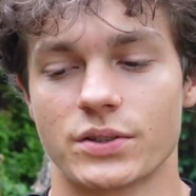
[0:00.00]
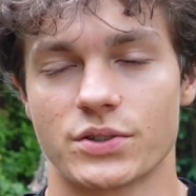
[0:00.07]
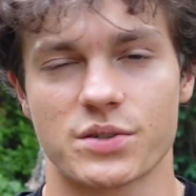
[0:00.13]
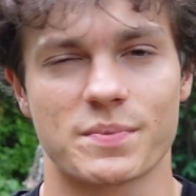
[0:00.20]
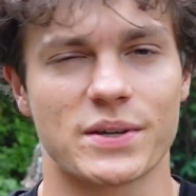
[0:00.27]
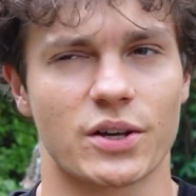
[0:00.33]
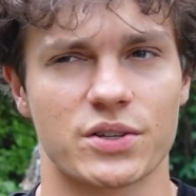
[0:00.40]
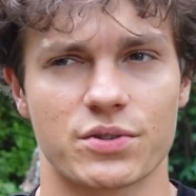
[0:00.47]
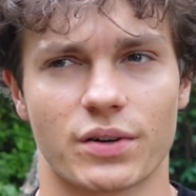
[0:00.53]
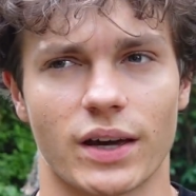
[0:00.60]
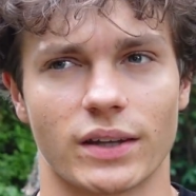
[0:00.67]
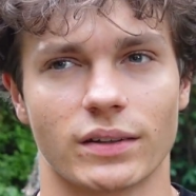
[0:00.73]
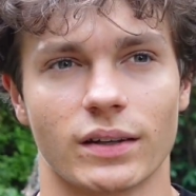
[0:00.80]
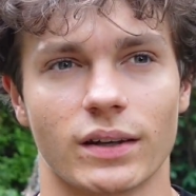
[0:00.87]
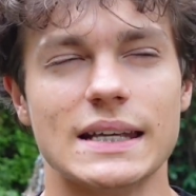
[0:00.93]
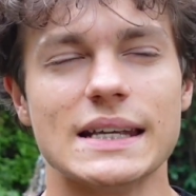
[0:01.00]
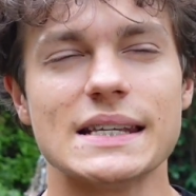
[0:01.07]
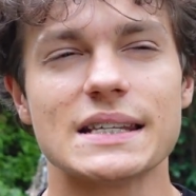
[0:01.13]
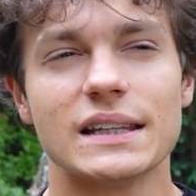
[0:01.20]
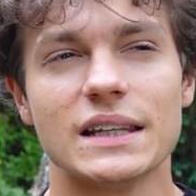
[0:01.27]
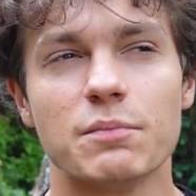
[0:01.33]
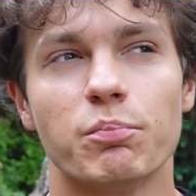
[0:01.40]
Just because you can
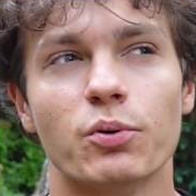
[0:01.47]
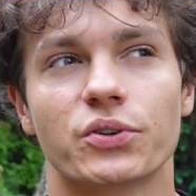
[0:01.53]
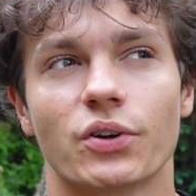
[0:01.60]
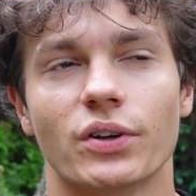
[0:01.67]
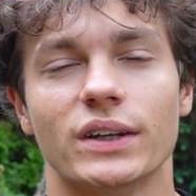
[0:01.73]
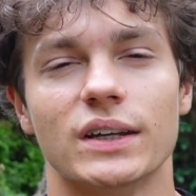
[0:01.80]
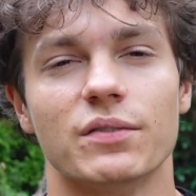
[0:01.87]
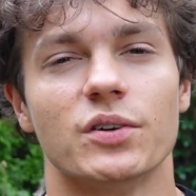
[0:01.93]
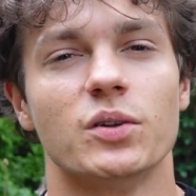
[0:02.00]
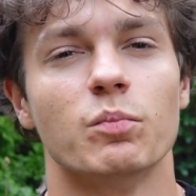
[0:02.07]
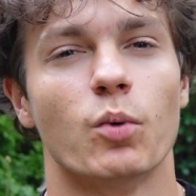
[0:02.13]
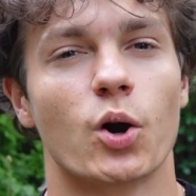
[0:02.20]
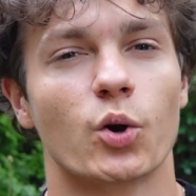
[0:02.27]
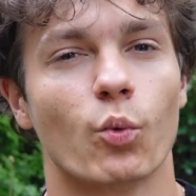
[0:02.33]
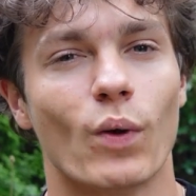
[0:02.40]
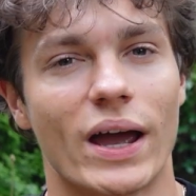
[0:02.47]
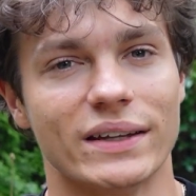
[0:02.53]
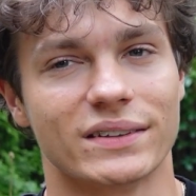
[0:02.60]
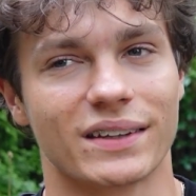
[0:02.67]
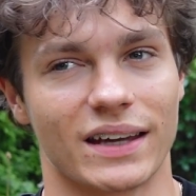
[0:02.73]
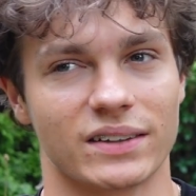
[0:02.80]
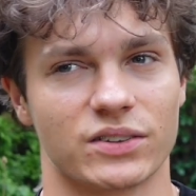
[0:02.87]
easily put on even more
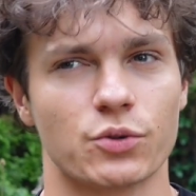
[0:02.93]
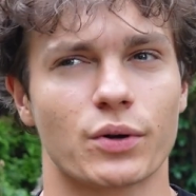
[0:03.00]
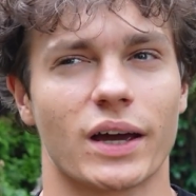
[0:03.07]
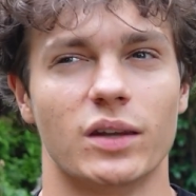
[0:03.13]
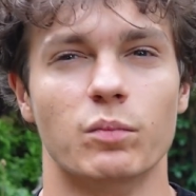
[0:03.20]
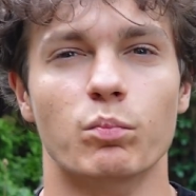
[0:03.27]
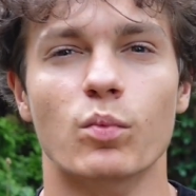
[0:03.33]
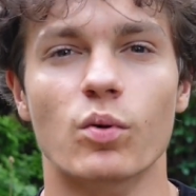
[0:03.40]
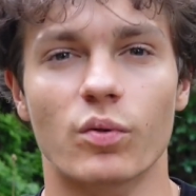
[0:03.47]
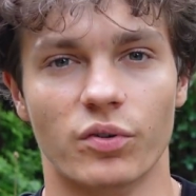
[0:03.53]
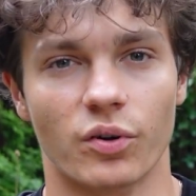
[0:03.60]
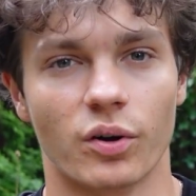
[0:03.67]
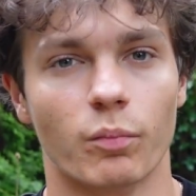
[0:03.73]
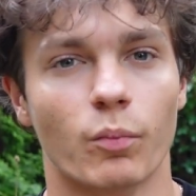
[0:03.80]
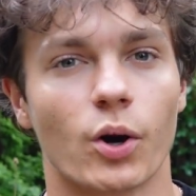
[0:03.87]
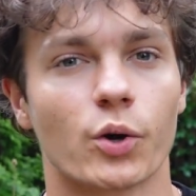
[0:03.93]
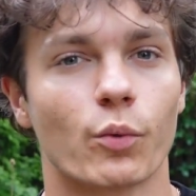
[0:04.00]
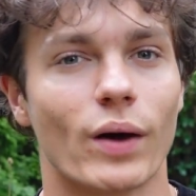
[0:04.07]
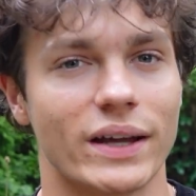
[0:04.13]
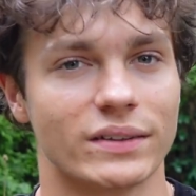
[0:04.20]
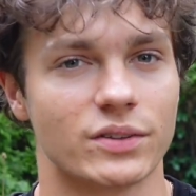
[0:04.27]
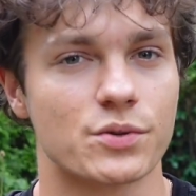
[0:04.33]
weight and you can move more
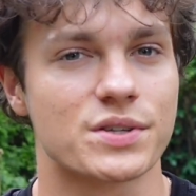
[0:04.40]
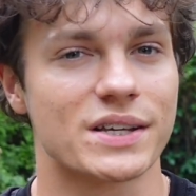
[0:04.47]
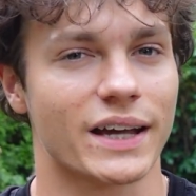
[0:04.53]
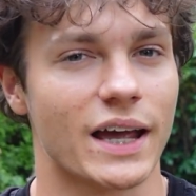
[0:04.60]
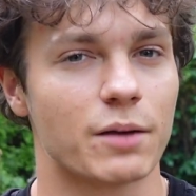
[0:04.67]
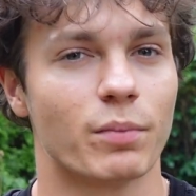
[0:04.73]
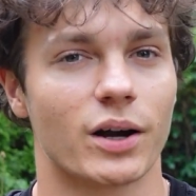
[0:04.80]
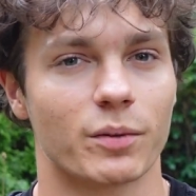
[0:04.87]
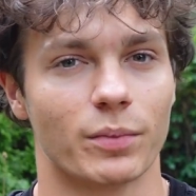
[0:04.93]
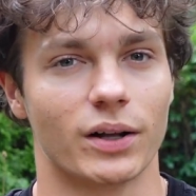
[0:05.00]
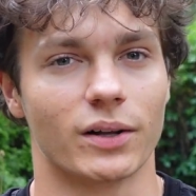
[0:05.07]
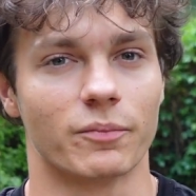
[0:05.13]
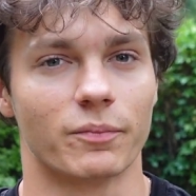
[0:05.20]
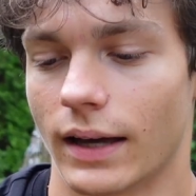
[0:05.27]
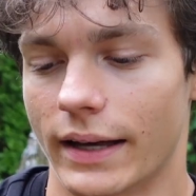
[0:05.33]
weight using a barbell.